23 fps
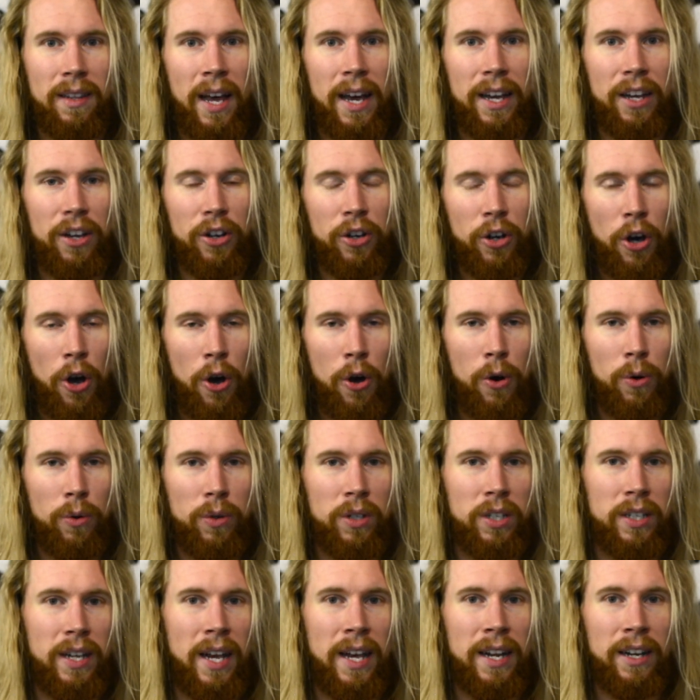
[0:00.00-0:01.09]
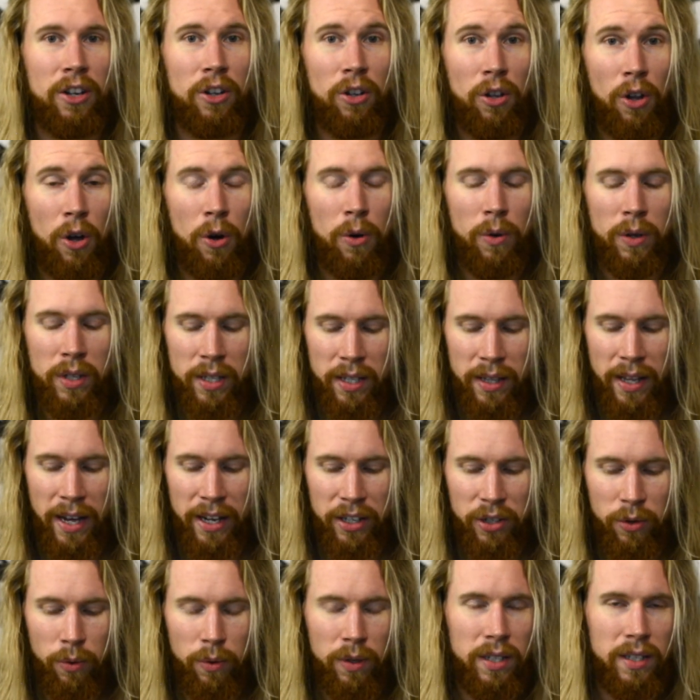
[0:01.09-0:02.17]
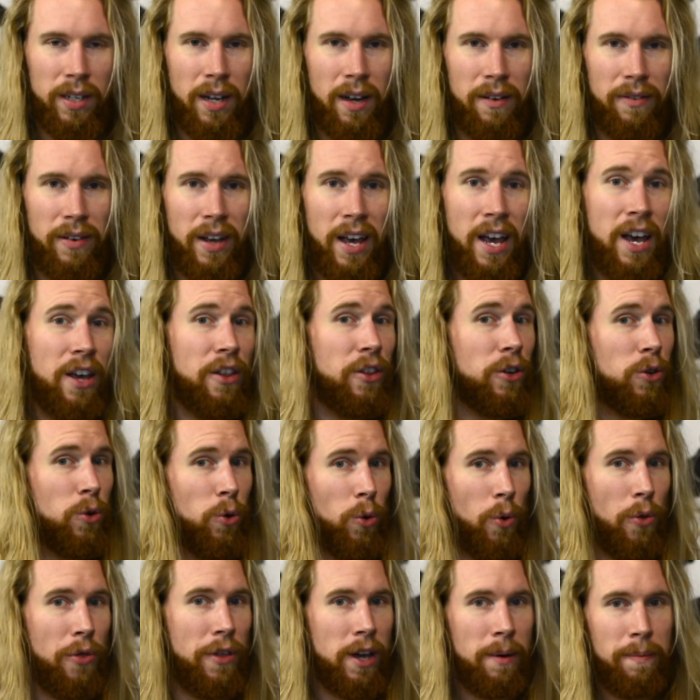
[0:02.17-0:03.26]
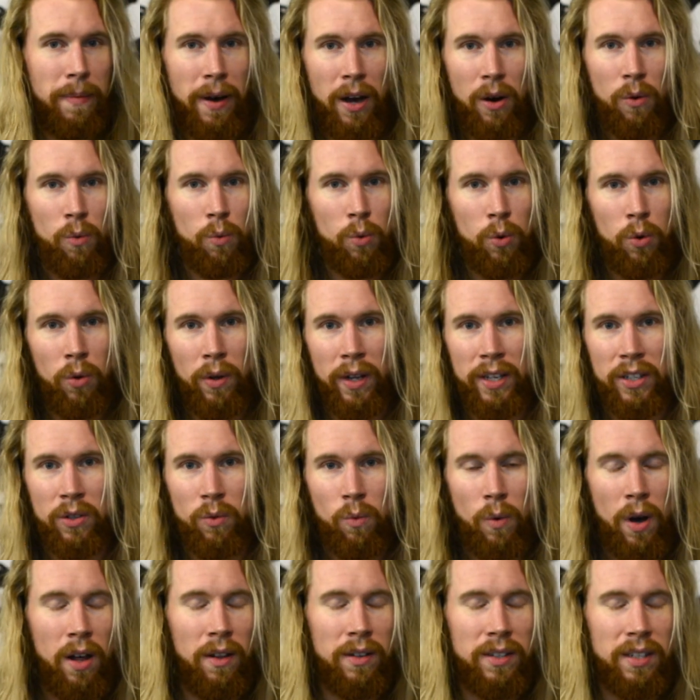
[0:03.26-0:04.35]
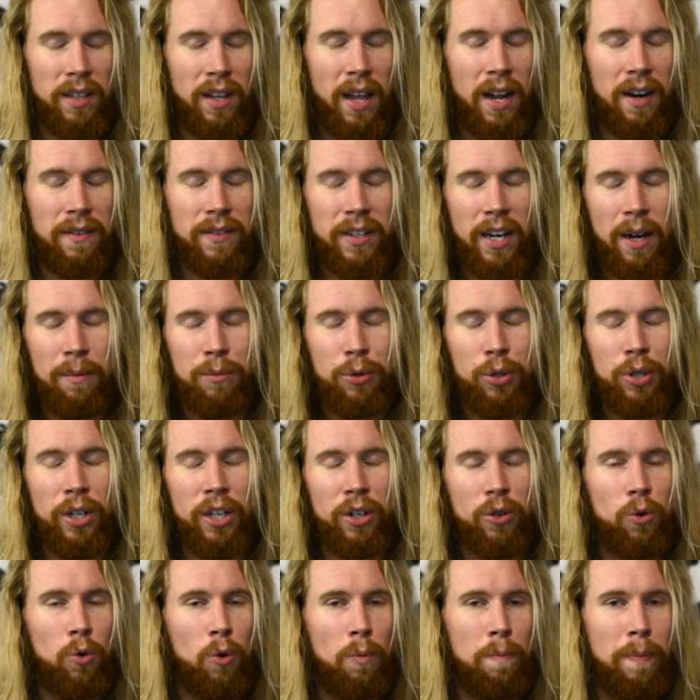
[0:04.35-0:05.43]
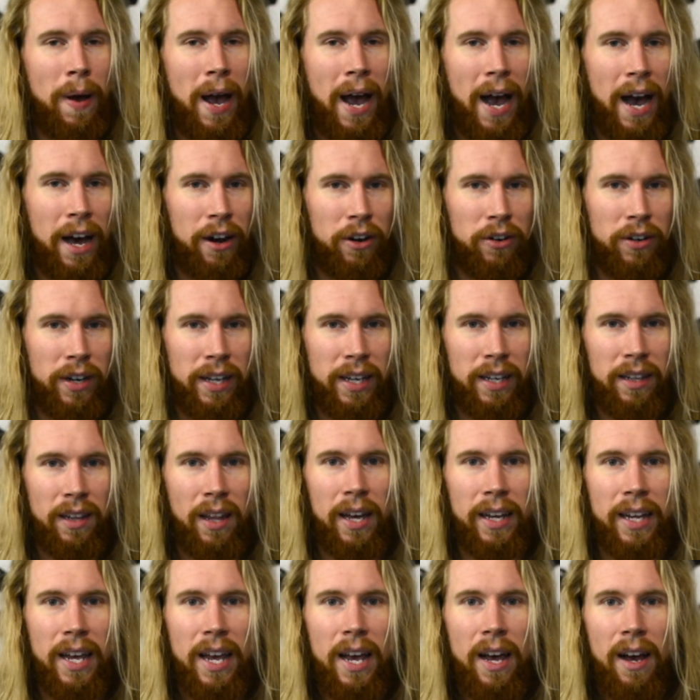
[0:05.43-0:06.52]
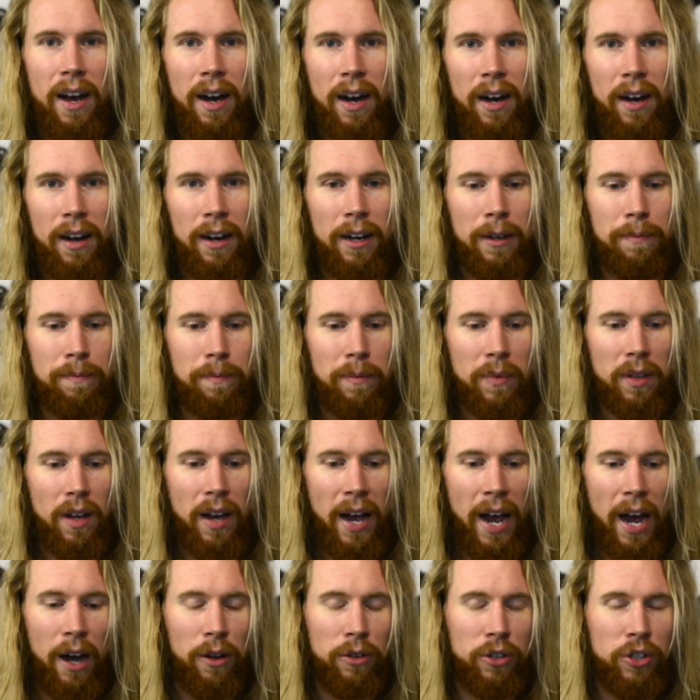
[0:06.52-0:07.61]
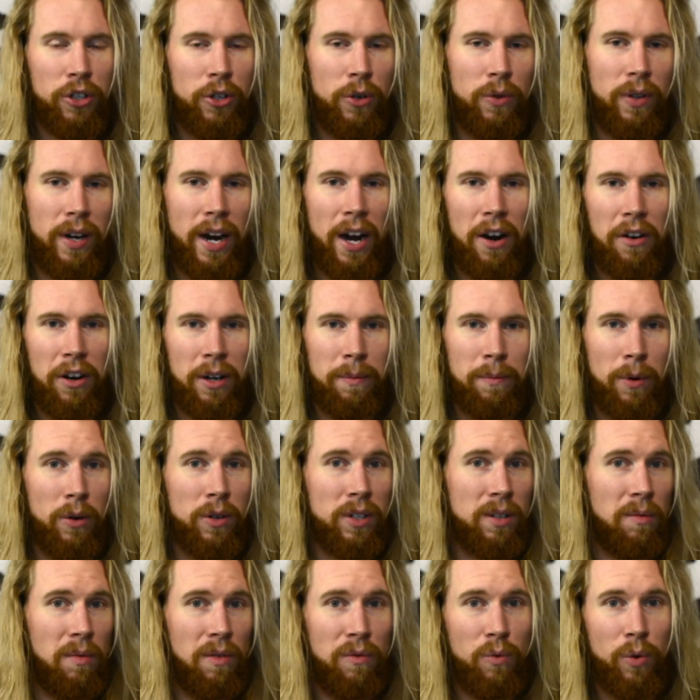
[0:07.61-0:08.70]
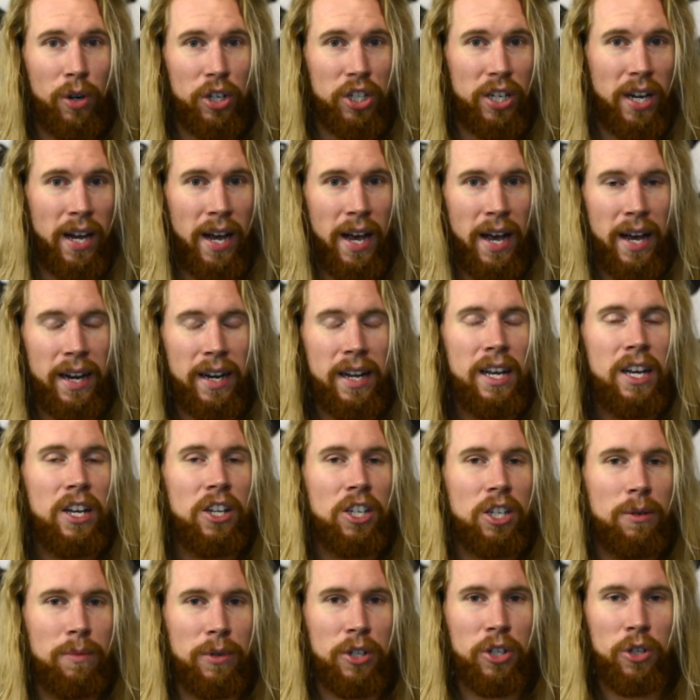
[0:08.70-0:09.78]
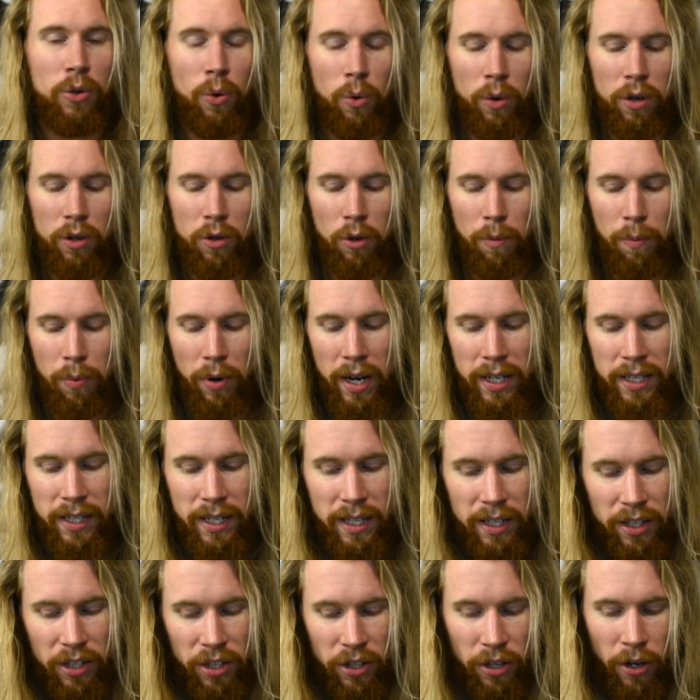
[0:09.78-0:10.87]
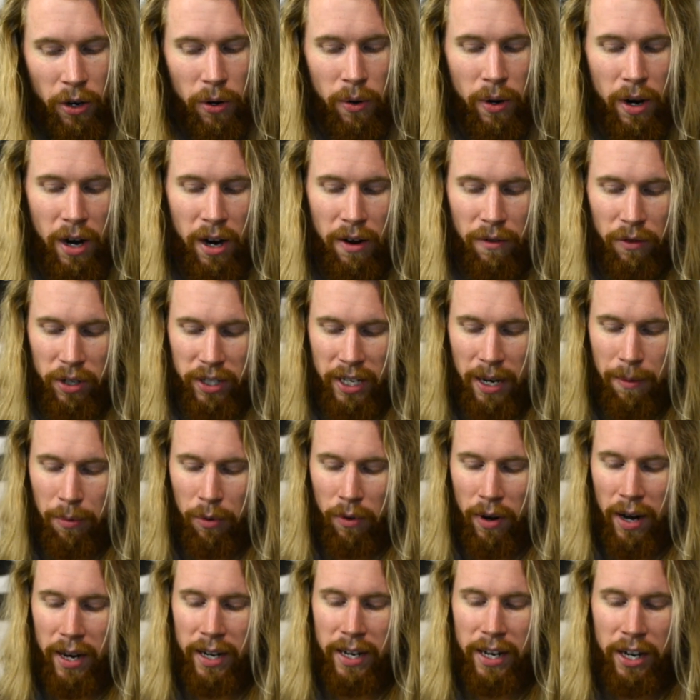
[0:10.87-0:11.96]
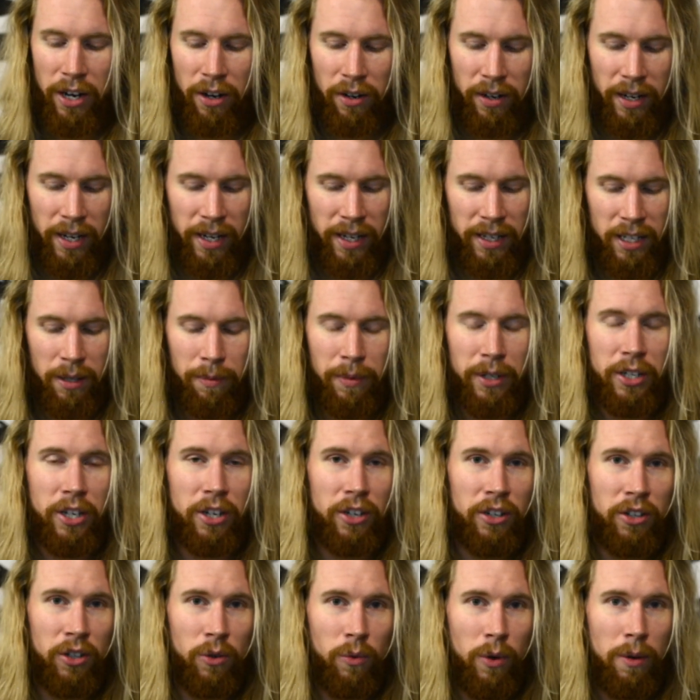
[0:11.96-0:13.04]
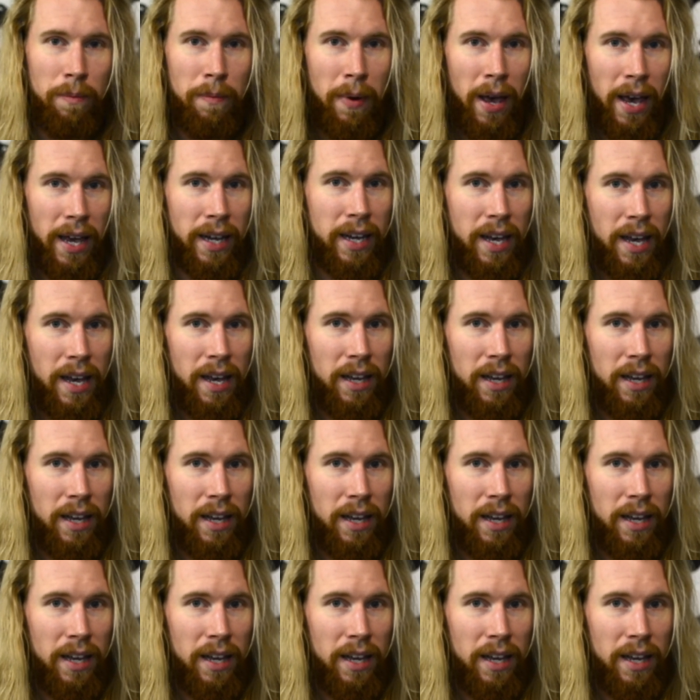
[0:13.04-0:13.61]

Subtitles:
like coats and cloaks and that sort of stuff. The cool thing about wool as well is a lot of times you get cool patterning like houndstooth and herringbone, some of which had some historical precedence. So, for example, right here is the material we make